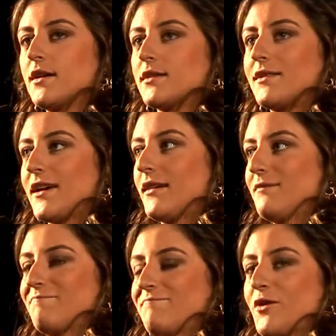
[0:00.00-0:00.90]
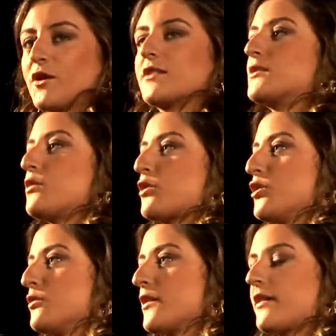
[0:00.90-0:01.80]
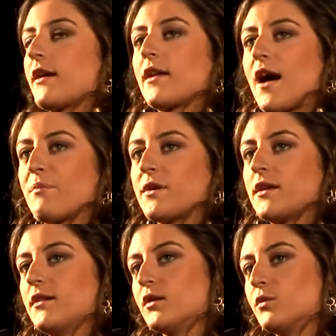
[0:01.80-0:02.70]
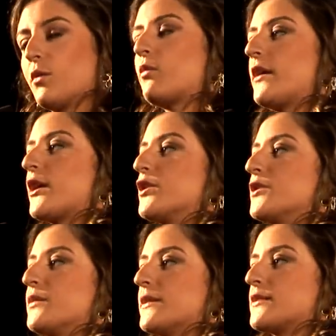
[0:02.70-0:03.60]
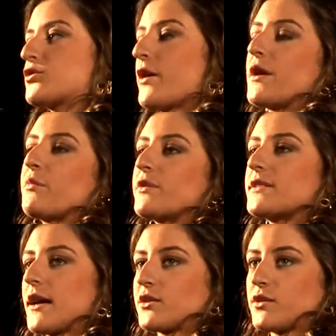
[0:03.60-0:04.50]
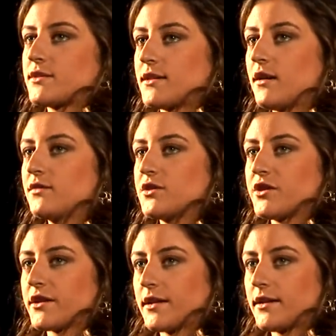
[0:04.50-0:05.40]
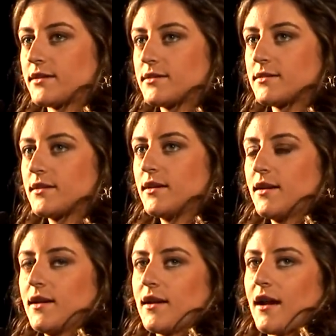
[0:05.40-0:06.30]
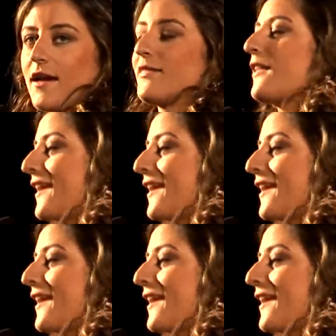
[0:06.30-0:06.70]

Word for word: They there is no cure. They cannot be healed. What we can do is try to protect ourselves and our kids. And